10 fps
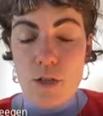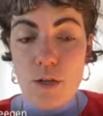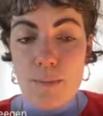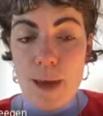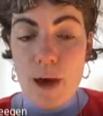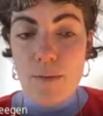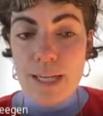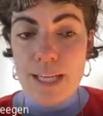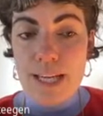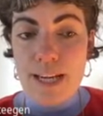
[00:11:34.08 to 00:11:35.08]
Bauer
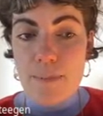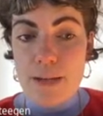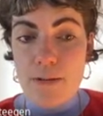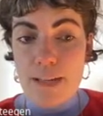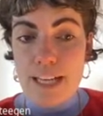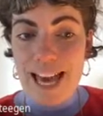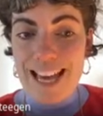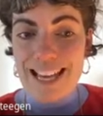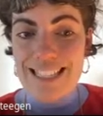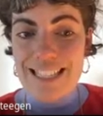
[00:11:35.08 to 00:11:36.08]
Media appealed the
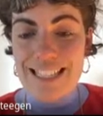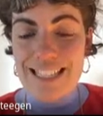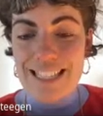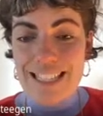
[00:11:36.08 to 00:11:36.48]
case,